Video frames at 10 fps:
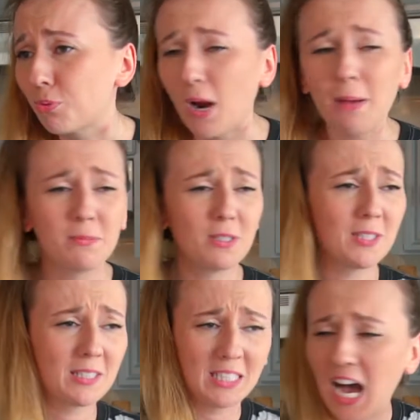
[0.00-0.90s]

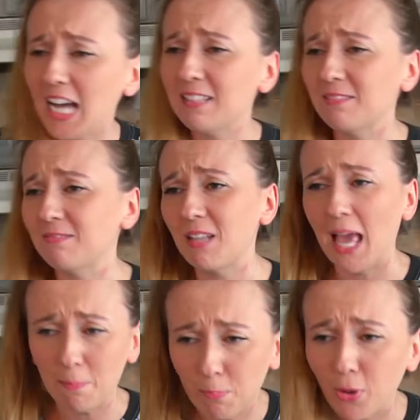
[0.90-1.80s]
prepped, cut,
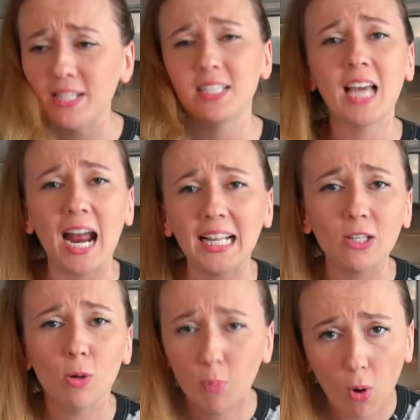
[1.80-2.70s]
and put into tiny
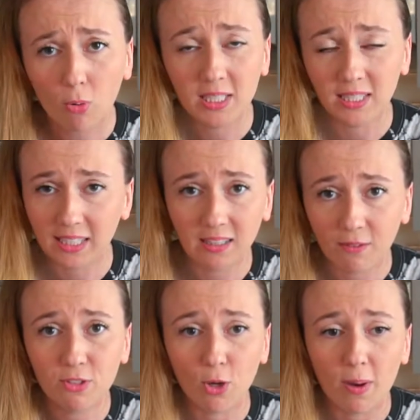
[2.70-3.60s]
little bowls that they
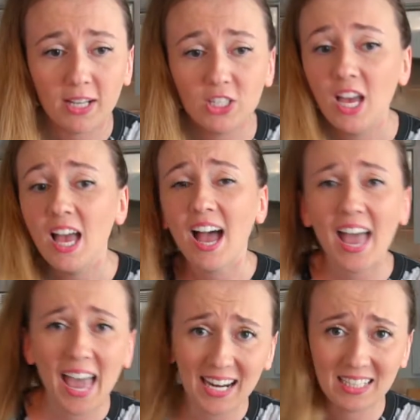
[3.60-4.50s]
love so much
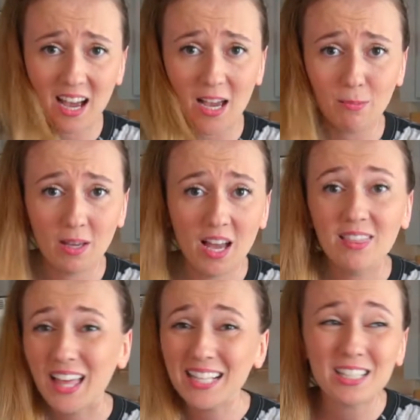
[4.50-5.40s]
ahead of time.
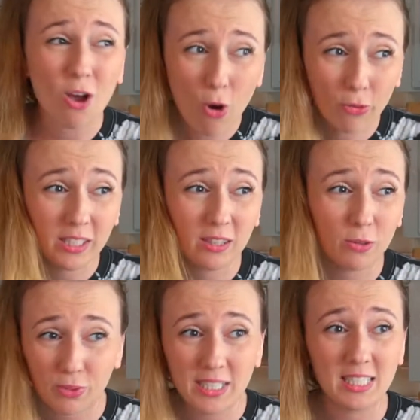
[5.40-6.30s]
That's only
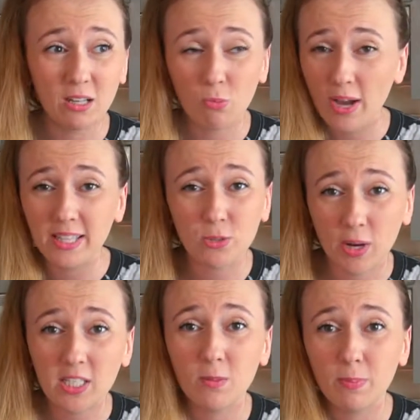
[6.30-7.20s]
the reason why these
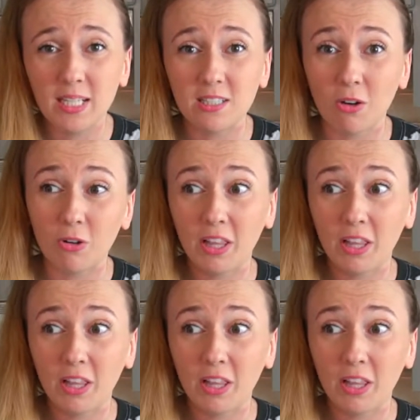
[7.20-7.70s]
recipes are